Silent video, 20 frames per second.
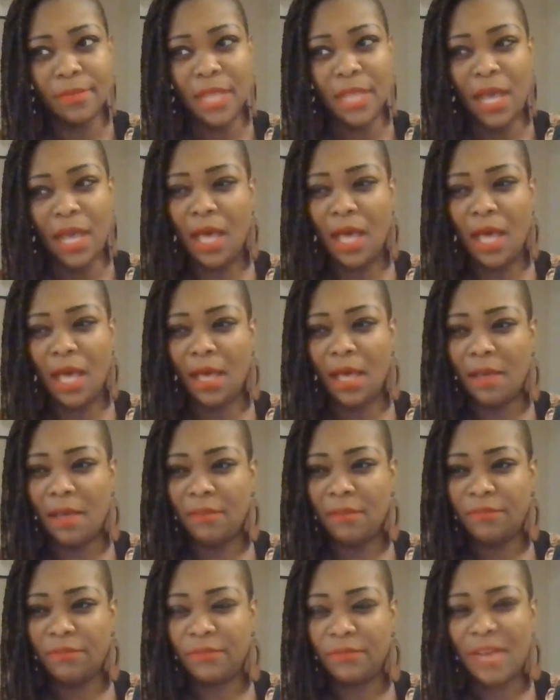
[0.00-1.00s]

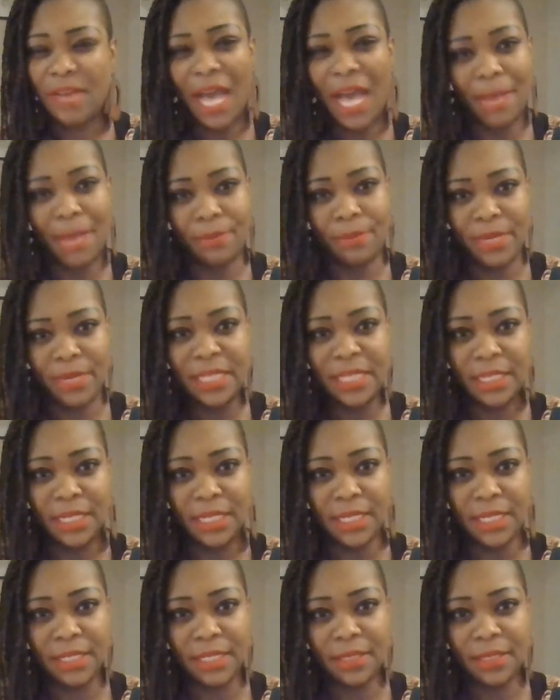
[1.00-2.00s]
of high
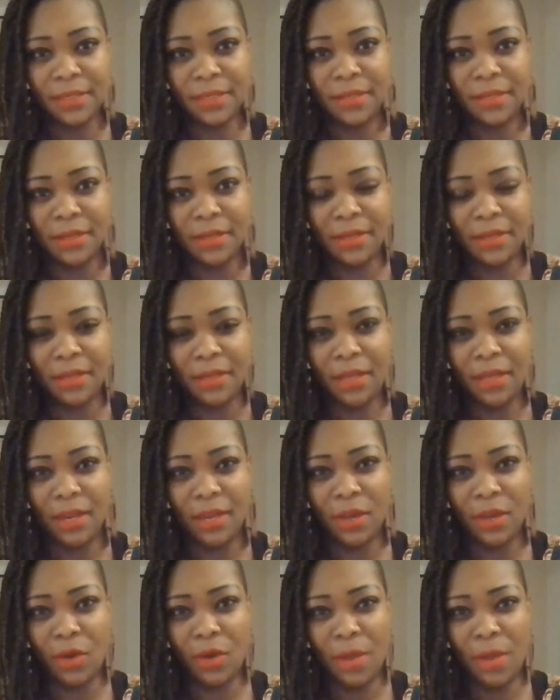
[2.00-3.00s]
priestess,
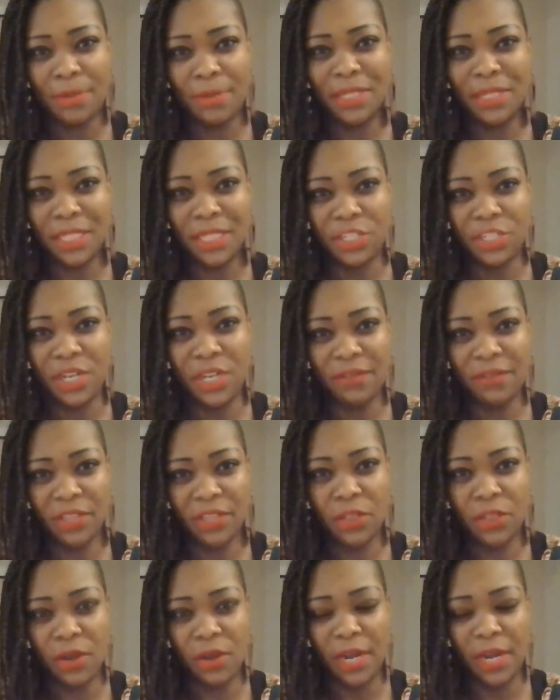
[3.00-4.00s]
a position of
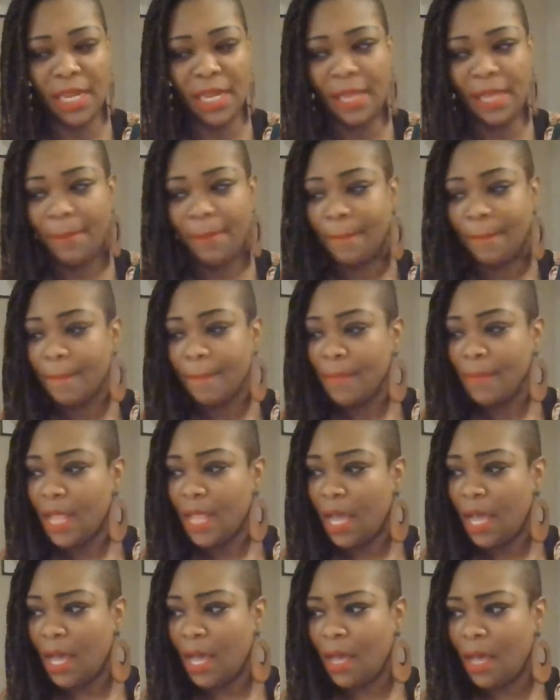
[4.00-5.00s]
authority,
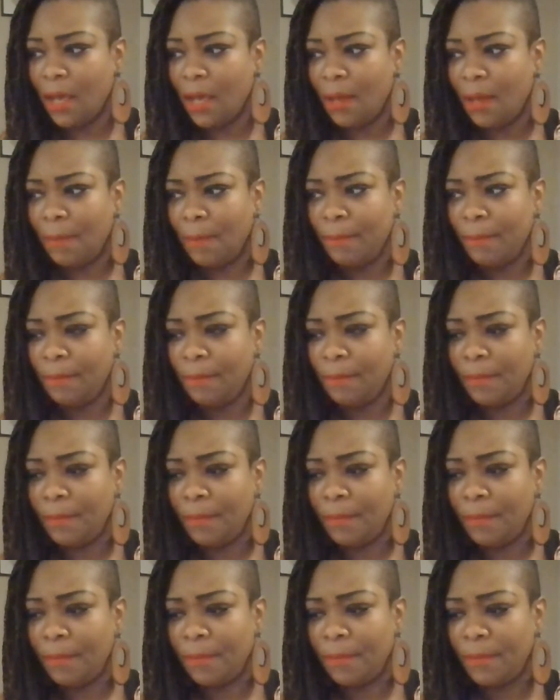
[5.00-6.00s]
um,
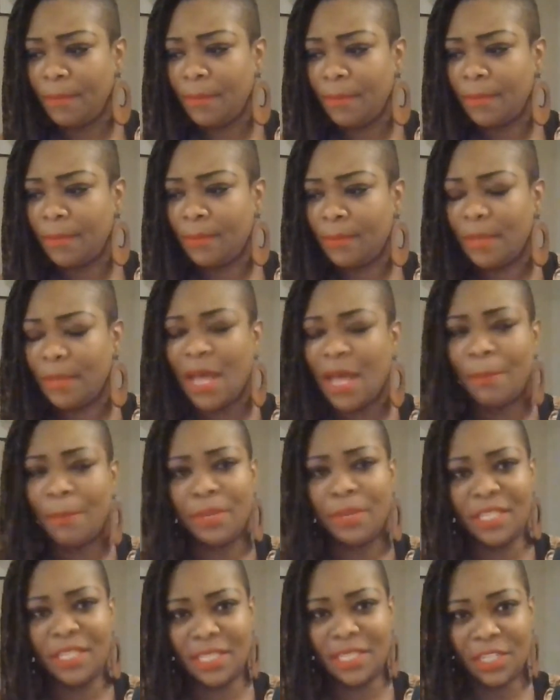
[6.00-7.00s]
a
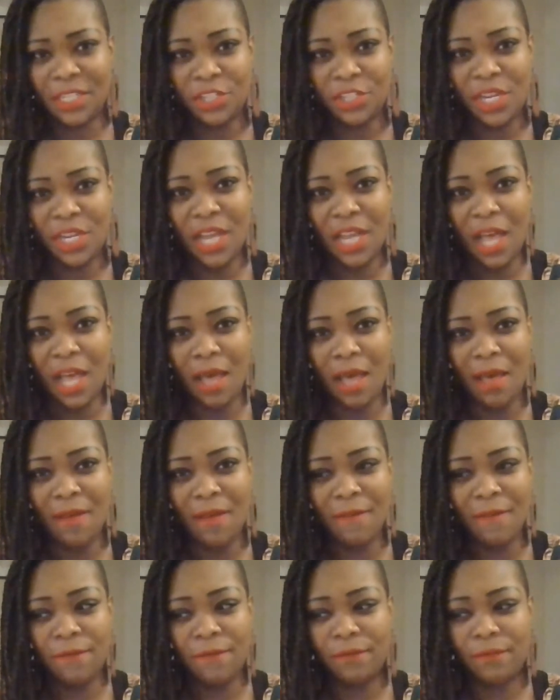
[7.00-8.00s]
position
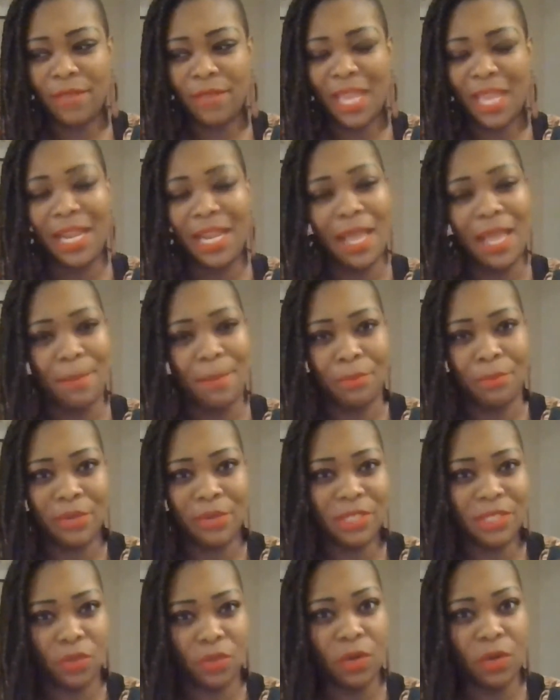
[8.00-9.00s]
of an
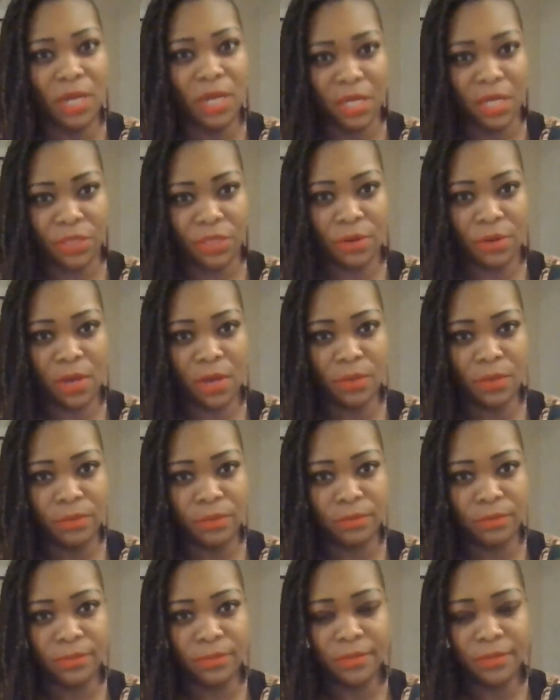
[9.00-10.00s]
empress on her throne.